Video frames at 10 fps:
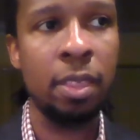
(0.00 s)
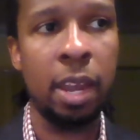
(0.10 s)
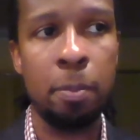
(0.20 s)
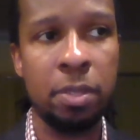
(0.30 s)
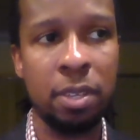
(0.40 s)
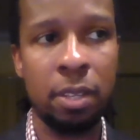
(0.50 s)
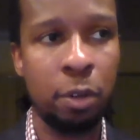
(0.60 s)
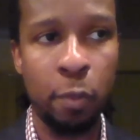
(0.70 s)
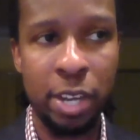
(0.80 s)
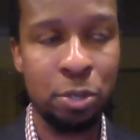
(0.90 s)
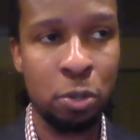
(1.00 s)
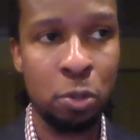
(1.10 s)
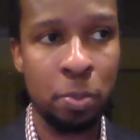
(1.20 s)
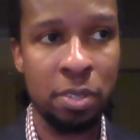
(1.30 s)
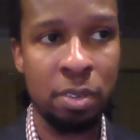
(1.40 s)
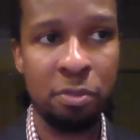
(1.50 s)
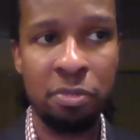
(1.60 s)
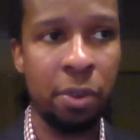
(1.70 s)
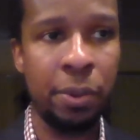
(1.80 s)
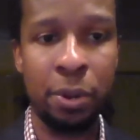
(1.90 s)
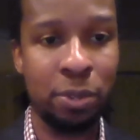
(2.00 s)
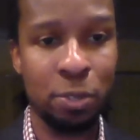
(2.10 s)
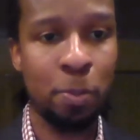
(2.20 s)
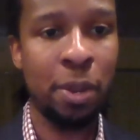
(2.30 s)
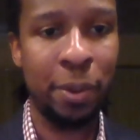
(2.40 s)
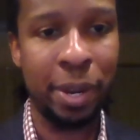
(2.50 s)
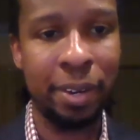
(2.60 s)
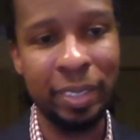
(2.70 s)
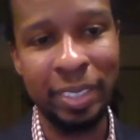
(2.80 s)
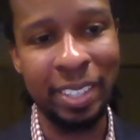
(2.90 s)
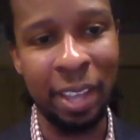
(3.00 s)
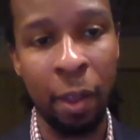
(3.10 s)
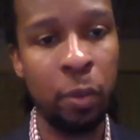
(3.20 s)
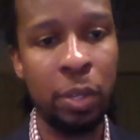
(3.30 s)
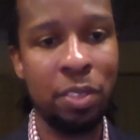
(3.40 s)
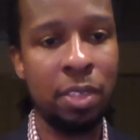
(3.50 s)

that a particular racial group is inferior or superior. I only